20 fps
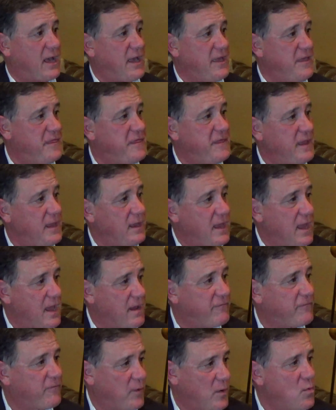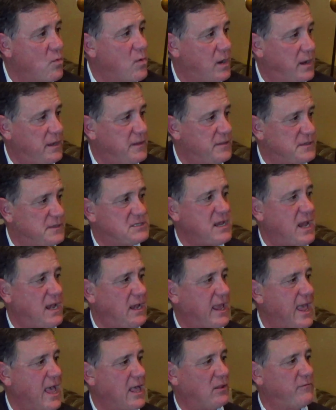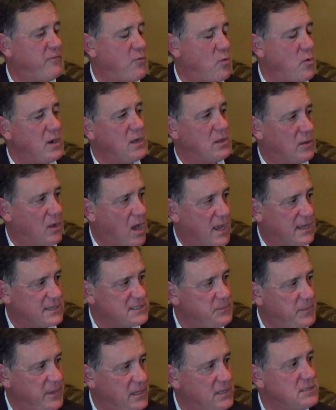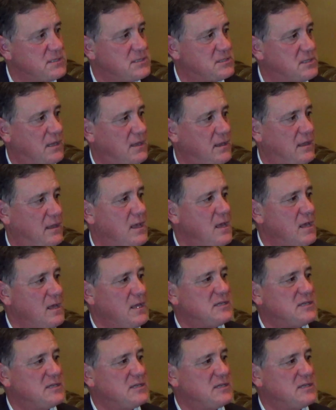I think everyone in the state of California lost because the